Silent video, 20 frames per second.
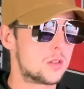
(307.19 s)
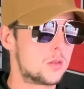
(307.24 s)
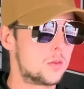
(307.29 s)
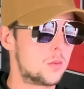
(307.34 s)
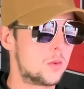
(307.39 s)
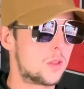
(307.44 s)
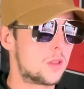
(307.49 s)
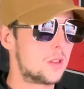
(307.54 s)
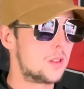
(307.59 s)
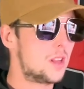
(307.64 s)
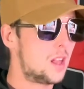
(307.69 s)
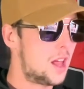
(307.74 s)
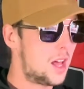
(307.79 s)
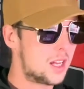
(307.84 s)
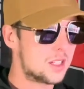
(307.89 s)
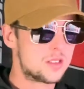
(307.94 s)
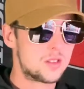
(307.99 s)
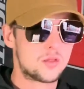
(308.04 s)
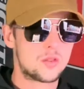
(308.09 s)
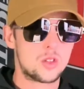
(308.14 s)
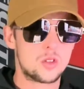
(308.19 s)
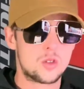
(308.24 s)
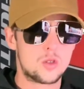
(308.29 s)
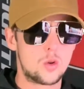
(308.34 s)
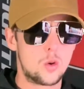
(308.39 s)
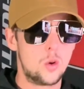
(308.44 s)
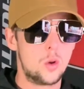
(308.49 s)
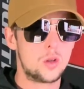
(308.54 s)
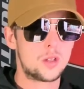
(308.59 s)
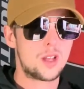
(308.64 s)
with lots of
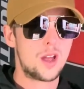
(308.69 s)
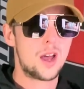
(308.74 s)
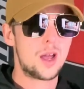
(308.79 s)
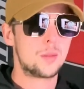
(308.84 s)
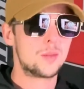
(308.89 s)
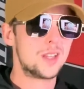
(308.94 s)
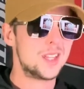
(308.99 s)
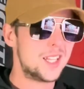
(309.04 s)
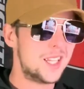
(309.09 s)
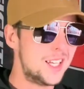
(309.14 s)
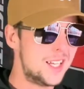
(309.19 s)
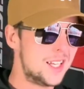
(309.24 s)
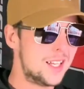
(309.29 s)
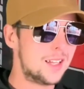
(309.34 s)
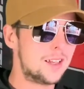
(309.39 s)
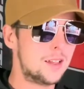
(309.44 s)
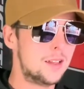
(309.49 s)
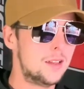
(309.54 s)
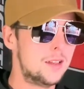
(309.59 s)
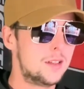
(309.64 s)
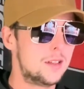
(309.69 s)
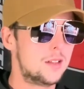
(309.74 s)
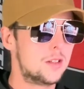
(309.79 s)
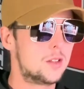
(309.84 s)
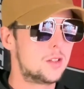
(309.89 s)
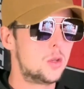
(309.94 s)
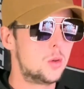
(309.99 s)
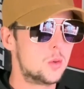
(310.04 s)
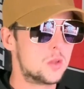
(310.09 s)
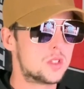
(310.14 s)
control time leading
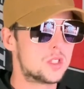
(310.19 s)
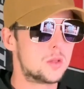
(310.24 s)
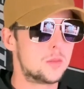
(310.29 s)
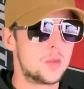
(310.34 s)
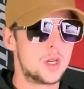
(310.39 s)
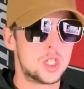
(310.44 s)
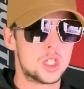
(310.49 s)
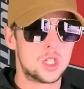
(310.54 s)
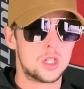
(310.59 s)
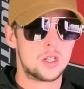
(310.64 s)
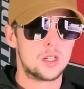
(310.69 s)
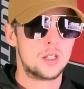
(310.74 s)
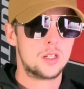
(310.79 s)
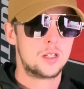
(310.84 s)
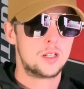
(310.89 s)
to a submission.